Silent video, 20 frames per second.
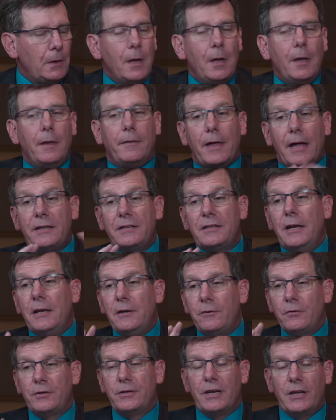That's an
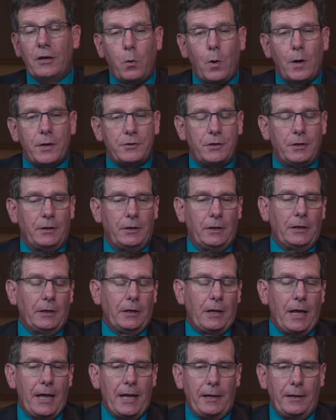interesting
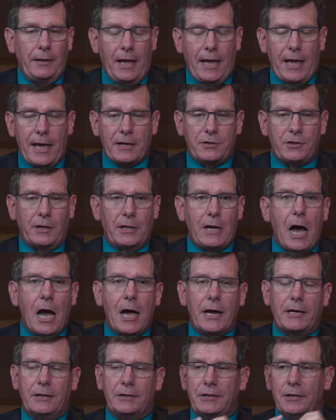question, and actually
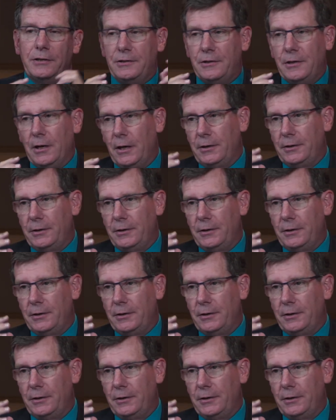ICUS has done